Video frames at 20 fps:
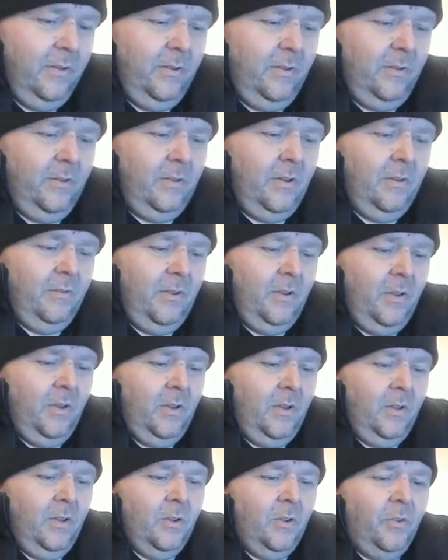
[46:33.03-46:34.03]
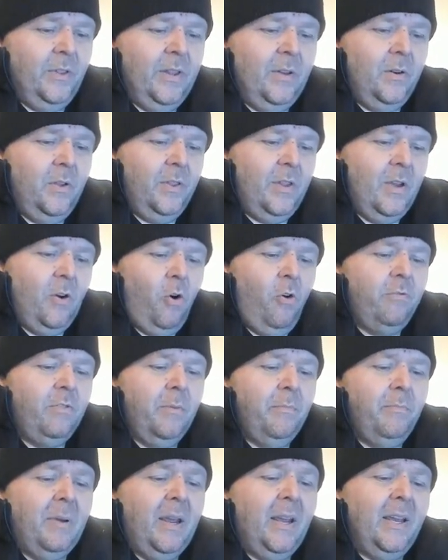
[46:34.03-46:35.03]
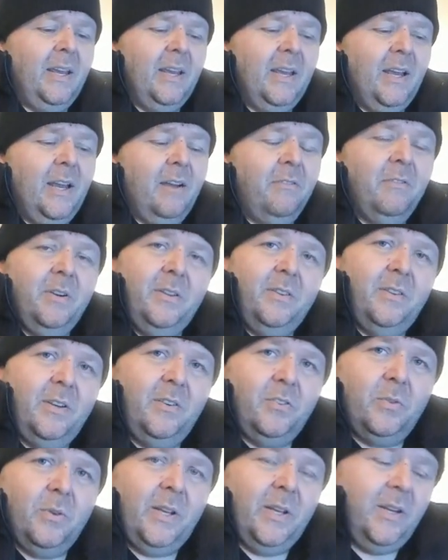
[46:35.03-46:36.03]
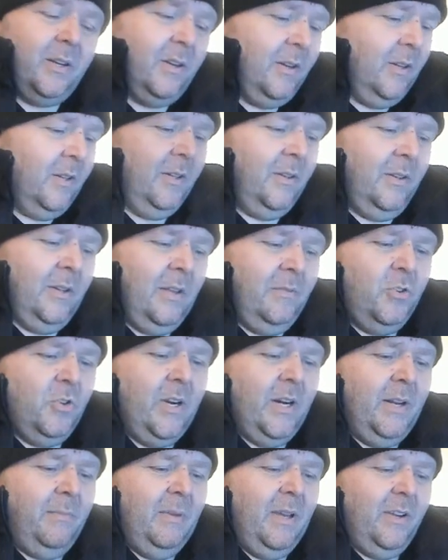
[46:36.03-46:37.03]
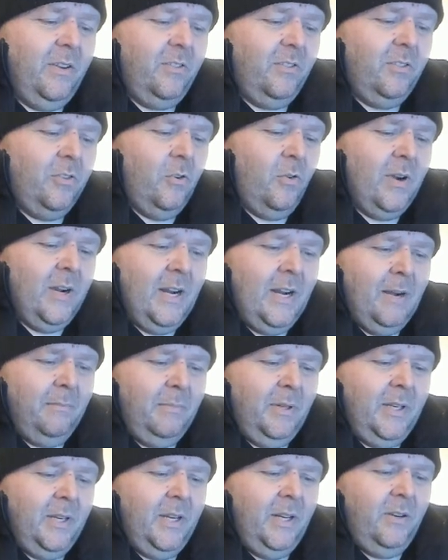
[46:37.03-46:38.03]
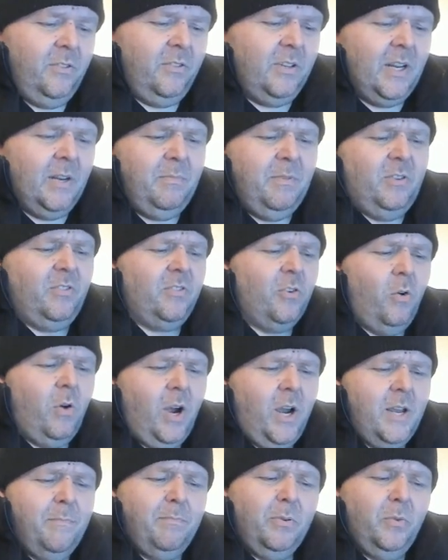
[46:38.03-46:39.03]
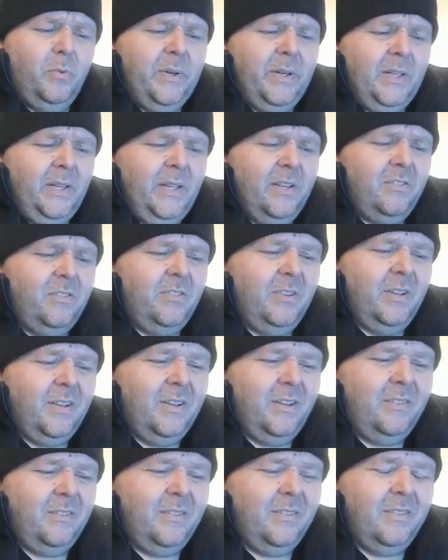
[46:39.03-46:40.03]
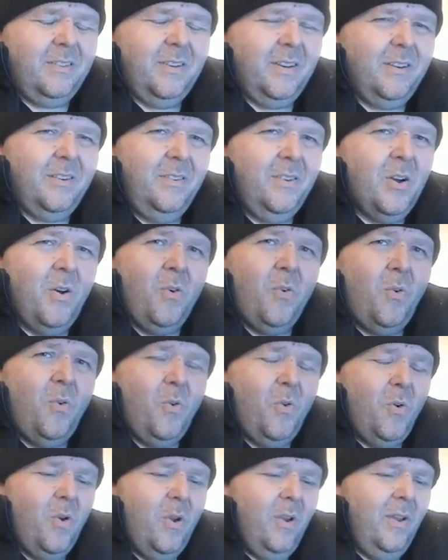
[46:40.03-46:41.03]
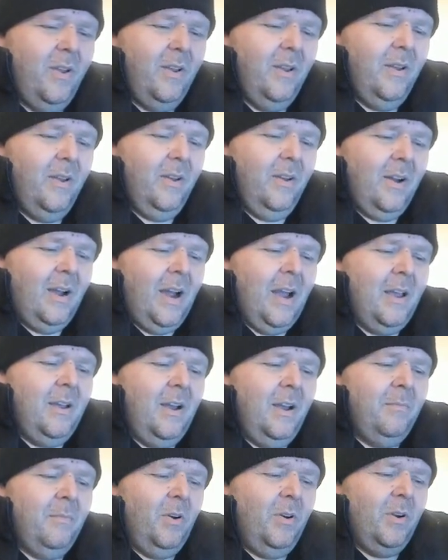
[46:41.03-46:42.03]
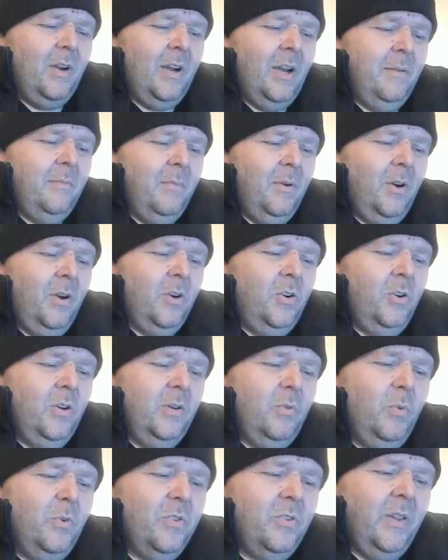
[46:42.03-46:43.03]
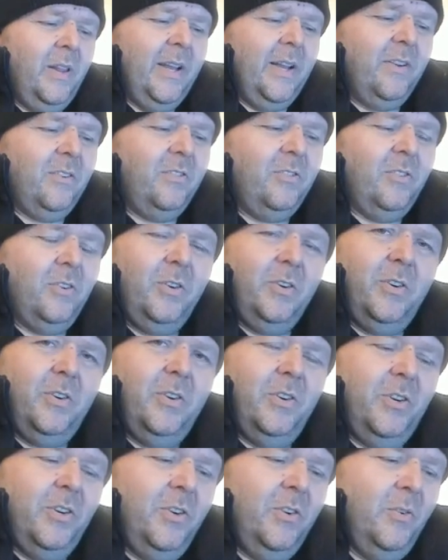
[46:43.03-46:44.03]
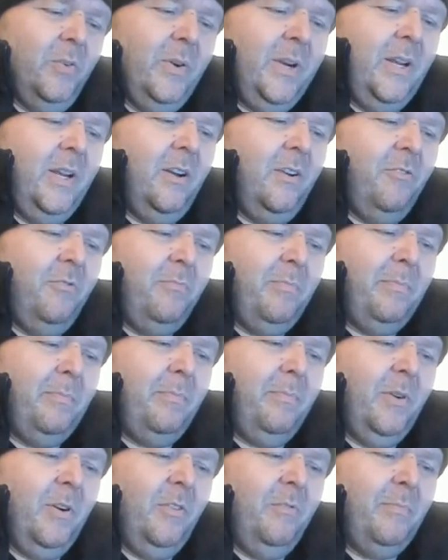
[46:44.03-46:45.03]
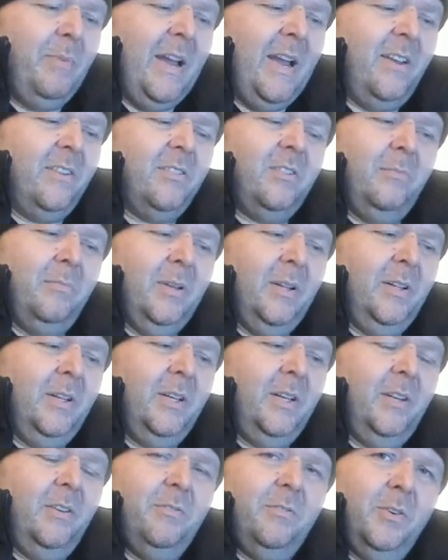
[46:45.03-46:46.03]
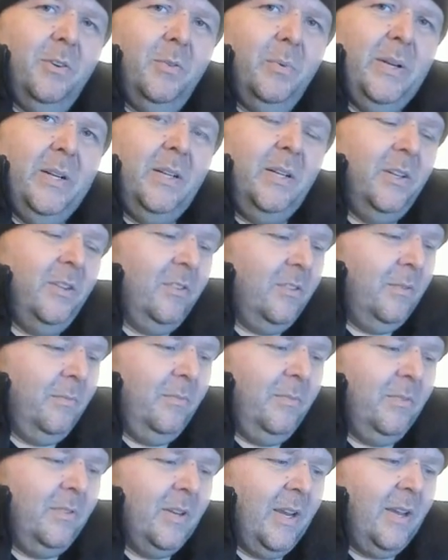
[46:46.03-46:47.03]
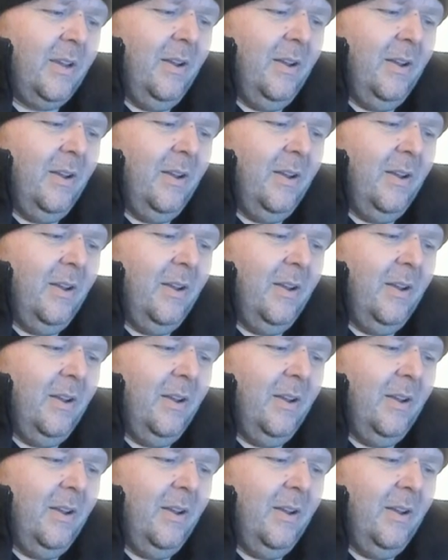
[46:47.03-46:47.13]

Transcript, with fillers: it you know they they overbake everything is what I call it. They try to make it so complicated. It's got to be so hyper realistic. It's like no. I, I'm a, I'm a good with like a certain degree of of passability for realism. It's like,